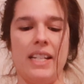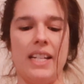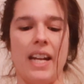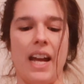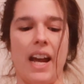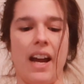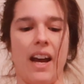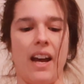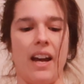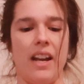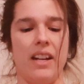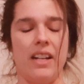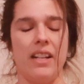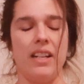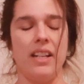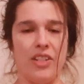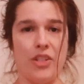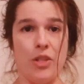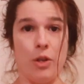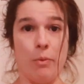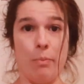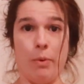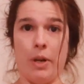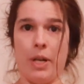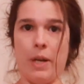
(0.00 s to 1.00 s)
to add
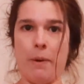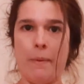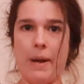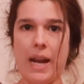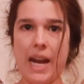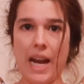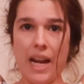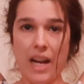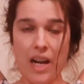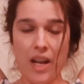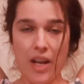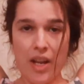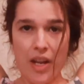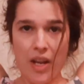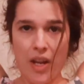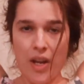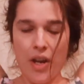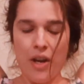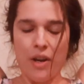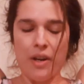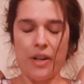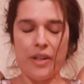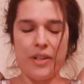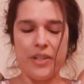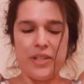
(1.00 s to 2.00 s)
just your body weight
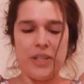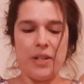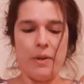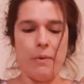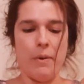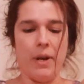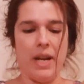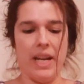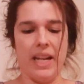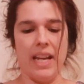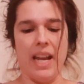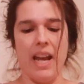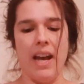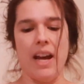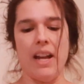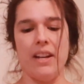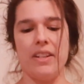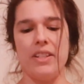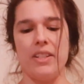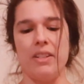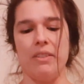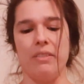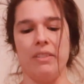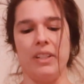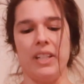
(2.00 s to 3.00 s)
onto your workout
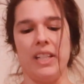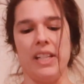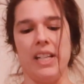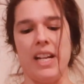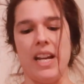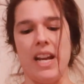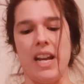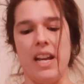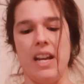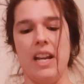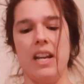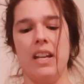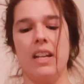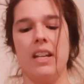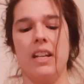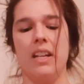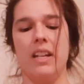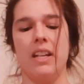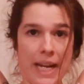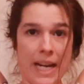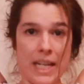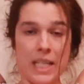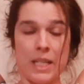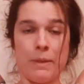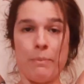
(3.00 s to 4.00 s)
to really
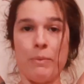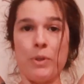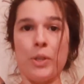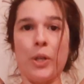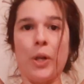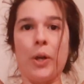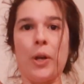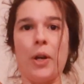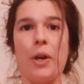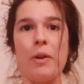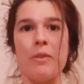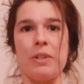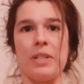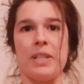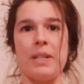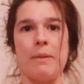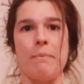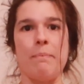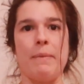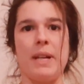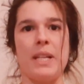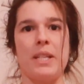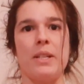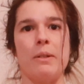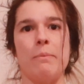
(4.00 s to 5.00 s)
get some tone or
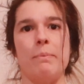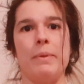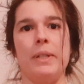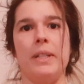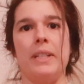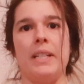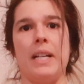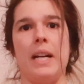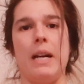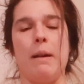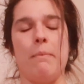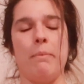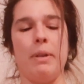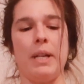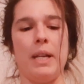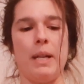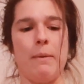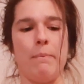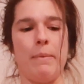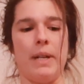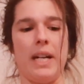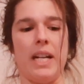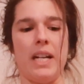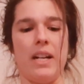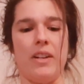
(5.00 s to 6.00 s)
some muscle build up,
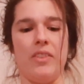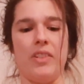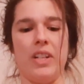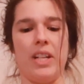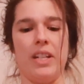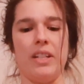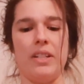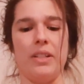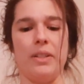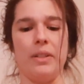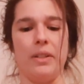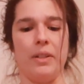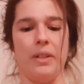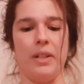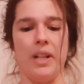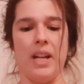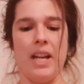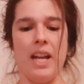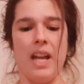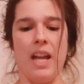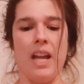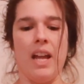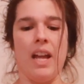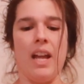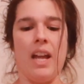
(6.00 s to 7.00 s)
but in a gentle,
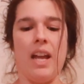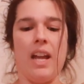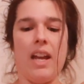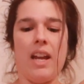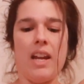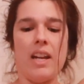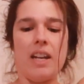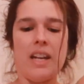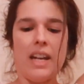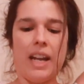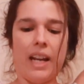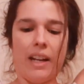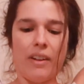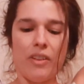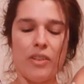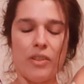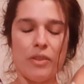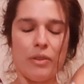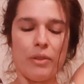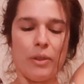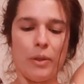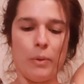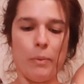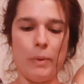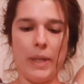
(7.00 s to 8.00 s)

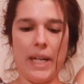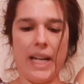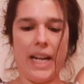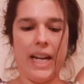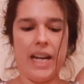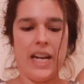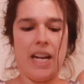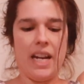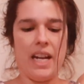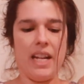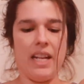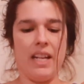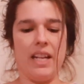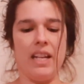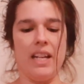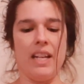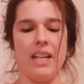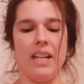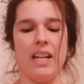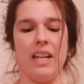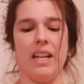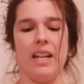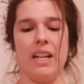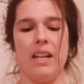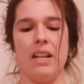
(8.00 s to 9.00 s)
natural way.
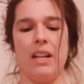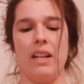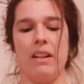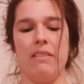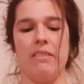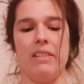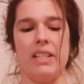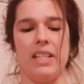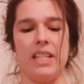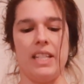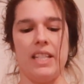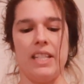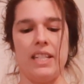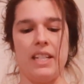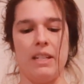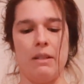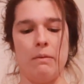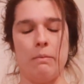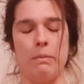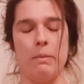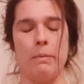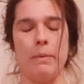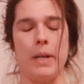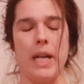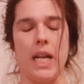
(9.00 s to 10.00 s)
Resistance
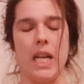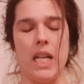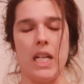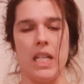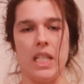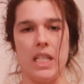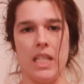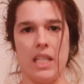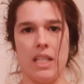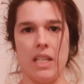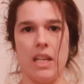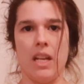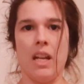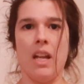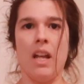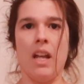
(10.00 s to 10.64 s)
bands